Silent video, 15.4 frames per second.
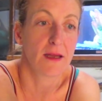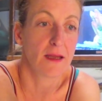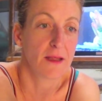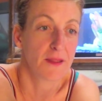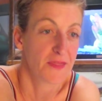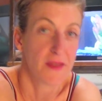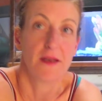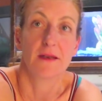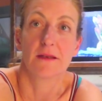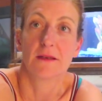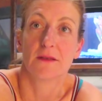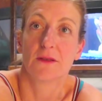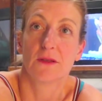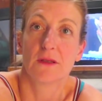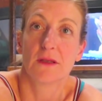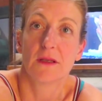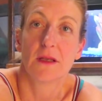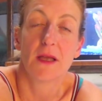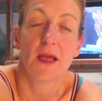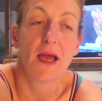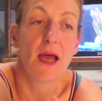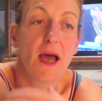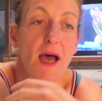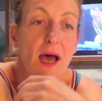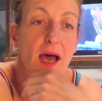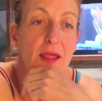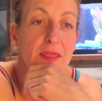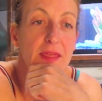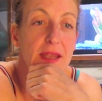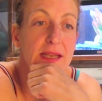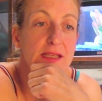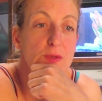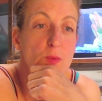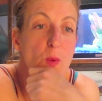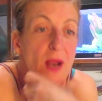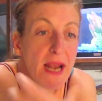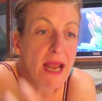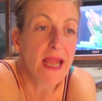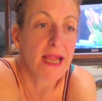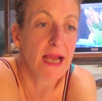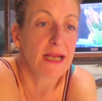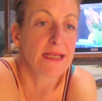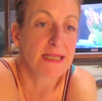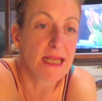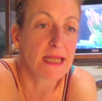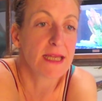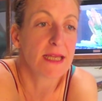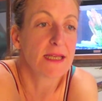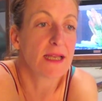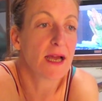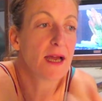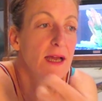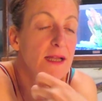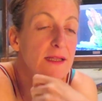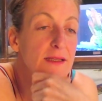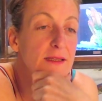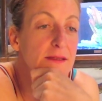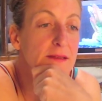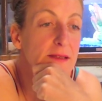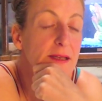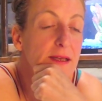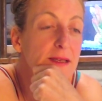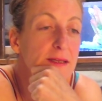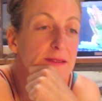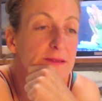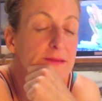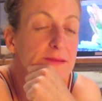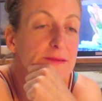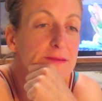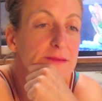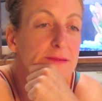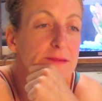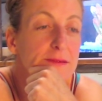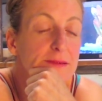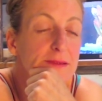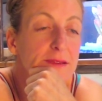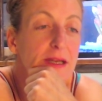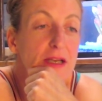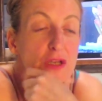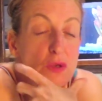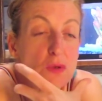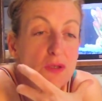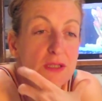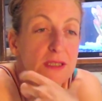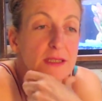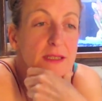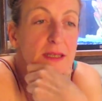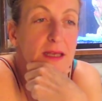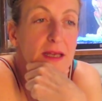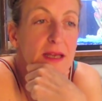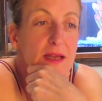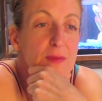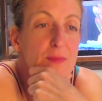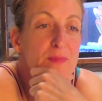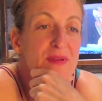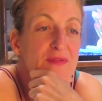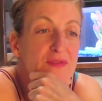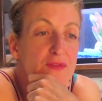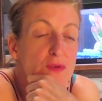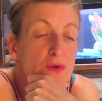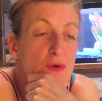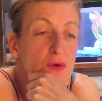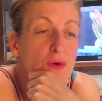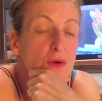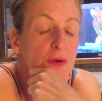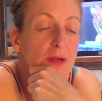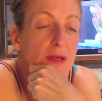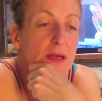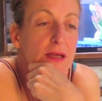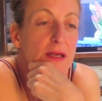thing. And then is when I can take it and, and, and use it. Before